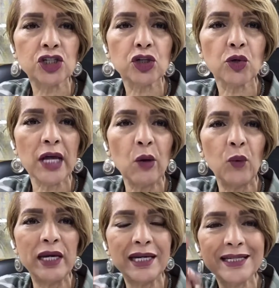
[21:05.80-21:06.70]
so that
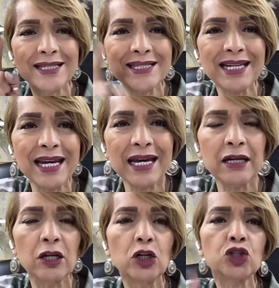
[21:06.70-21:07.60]
we can see it,
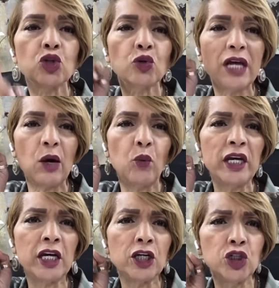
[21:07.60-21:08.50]
so that we
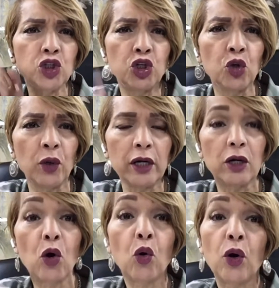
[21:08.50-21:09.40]
can do it.
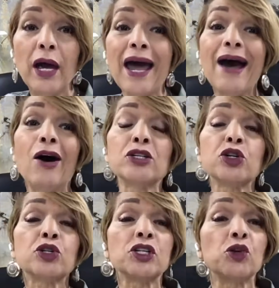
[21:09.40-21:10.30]
Also,
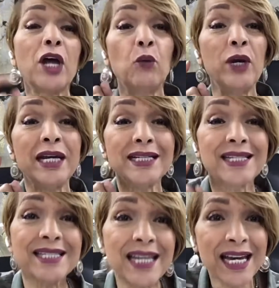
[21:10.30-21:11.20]
so that we can
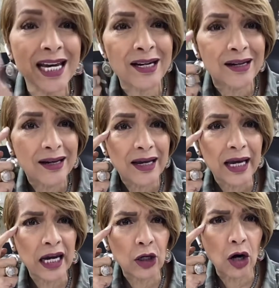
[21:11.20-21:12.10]
see it
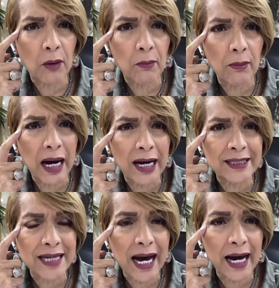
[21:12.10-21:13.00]
in our mind's
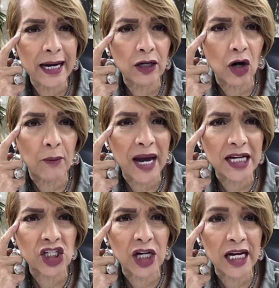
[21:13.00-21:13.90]
eye, in our
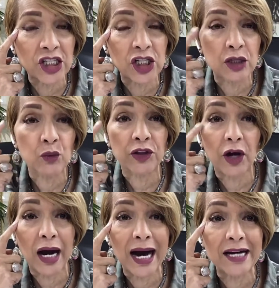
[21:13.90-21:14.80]
imagination, with our
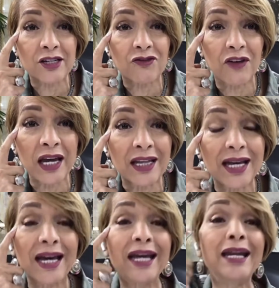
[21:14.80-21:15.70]
eyes of faith,
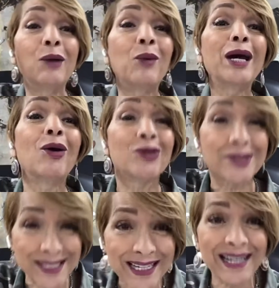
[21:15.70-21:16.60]
and then we're going to
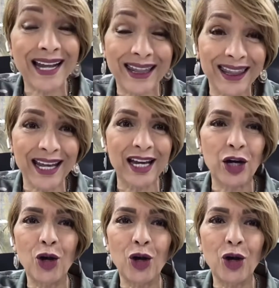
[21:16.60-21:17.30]
see that thing